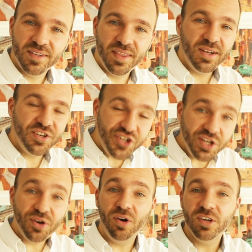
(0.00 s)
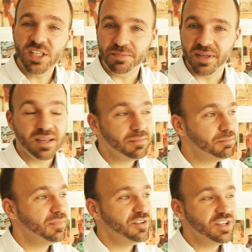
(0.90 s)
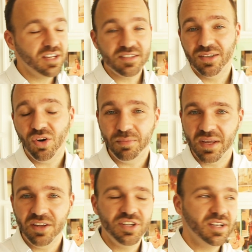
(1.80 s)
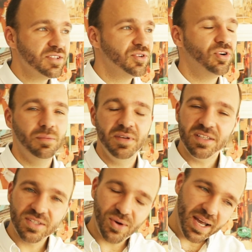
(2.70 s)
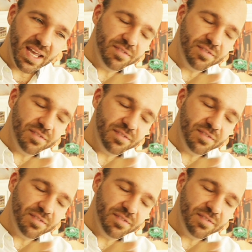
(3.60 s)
That she calls me. And she doesn't know me, she doesn't call me, so I